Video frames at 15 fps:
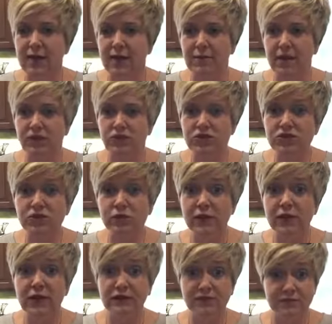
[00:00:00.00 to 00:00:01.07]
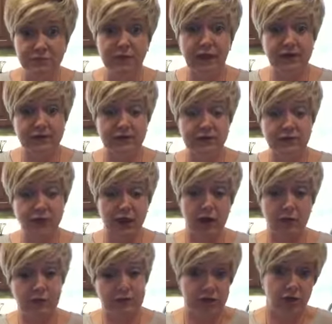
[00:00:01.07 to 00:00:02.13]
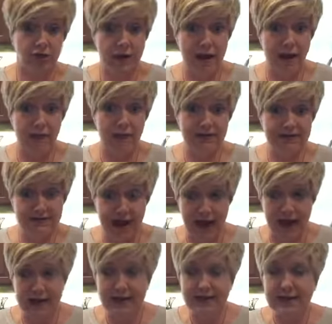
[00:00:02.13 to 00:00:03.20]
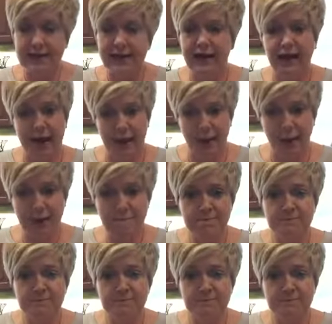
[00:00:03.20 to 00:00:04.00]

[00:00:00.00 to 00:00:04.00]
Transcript: I wish we lived places where it was year round, but it's not in Iowa.